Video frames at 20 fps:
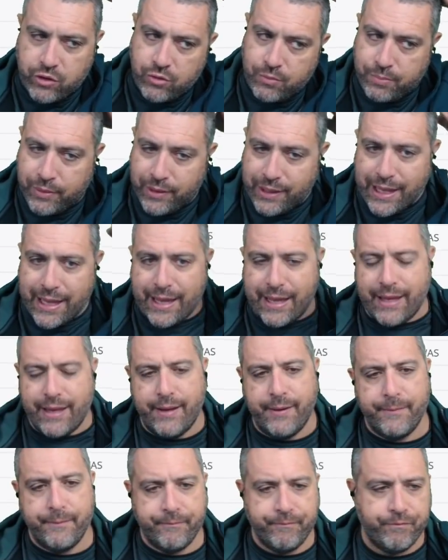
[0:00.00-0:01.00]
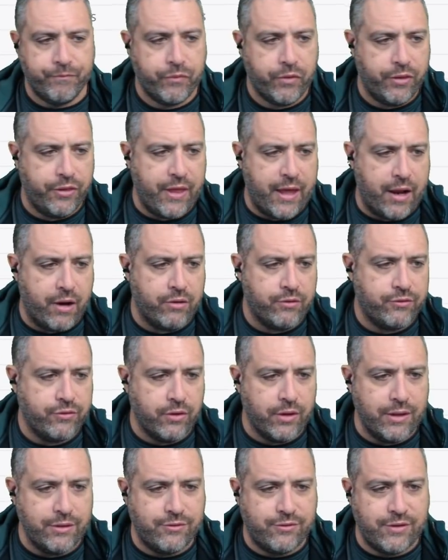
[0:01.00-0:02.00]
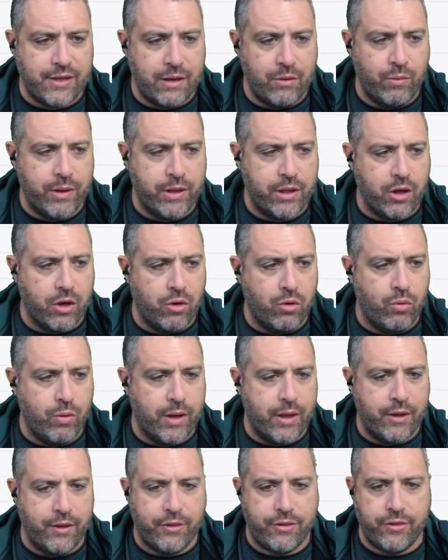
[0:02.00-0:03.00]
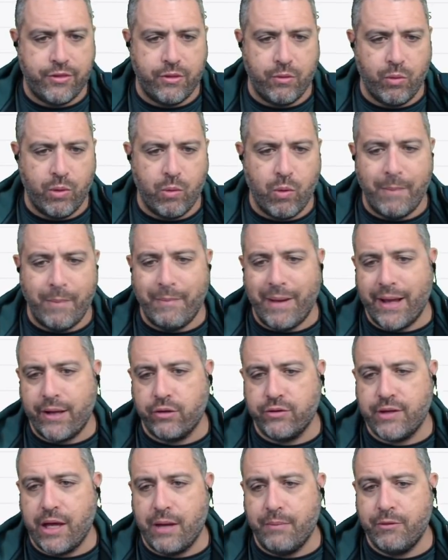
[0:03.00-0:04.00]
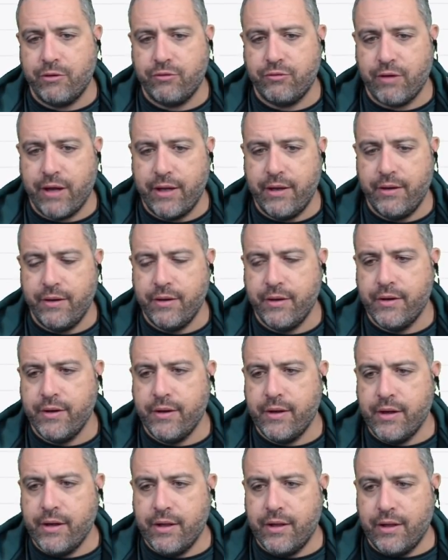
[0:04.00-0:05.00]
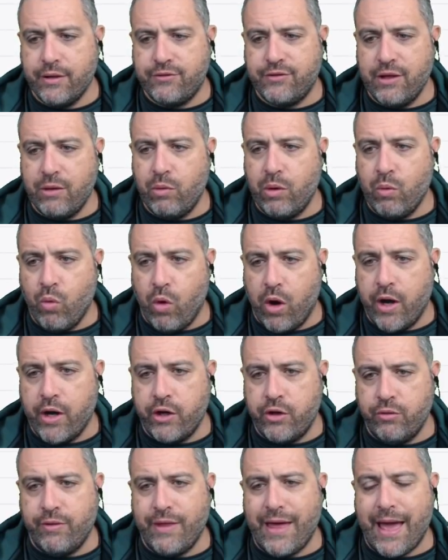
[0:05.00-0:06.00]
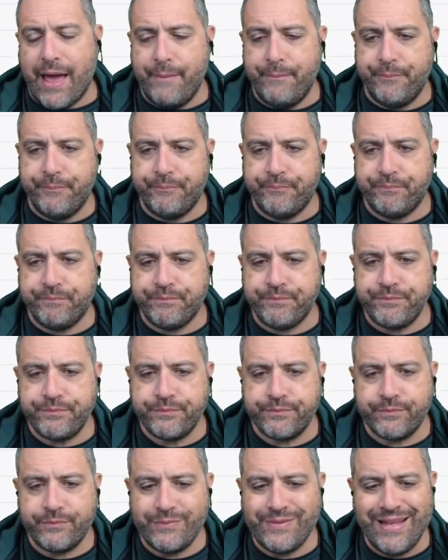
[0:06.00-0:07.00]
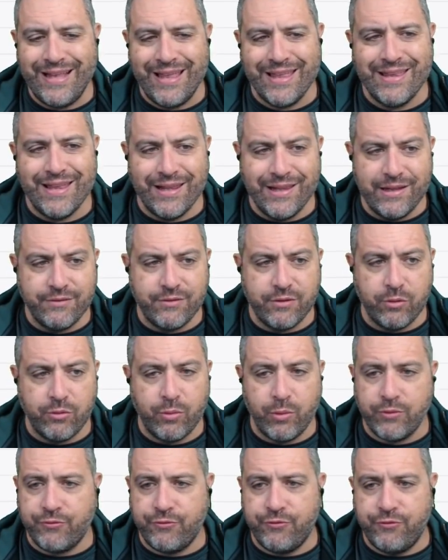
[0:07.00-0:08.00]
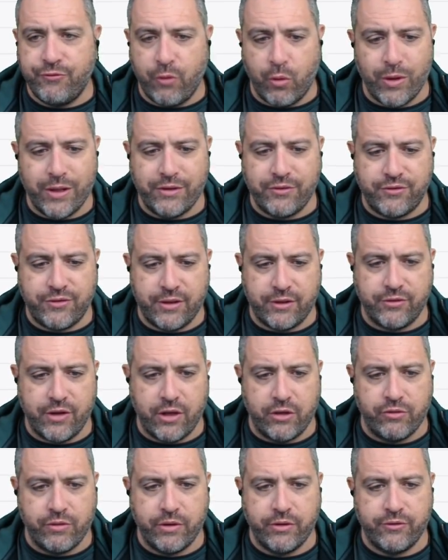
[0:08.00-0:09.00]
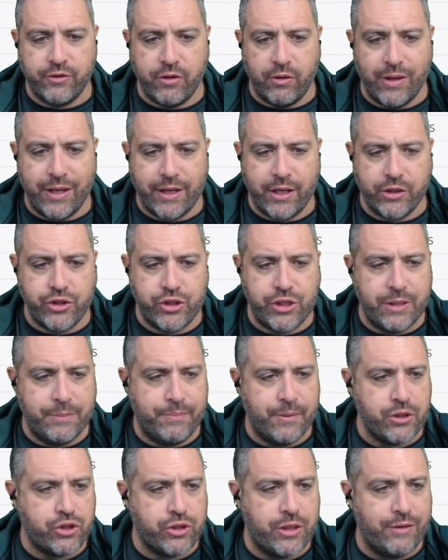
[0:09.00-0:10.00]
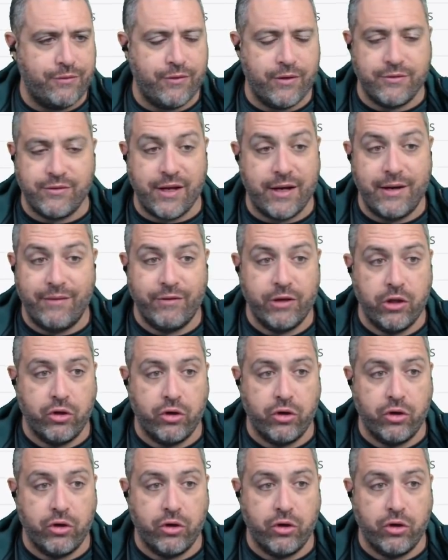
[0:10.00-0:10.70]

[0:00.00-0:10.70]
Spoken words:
play there. So let's say we go with, and we want Michael Thomas, right? Let's say we want to do that. That leaves us with 4,600. So like a cheapish defense. I didn't even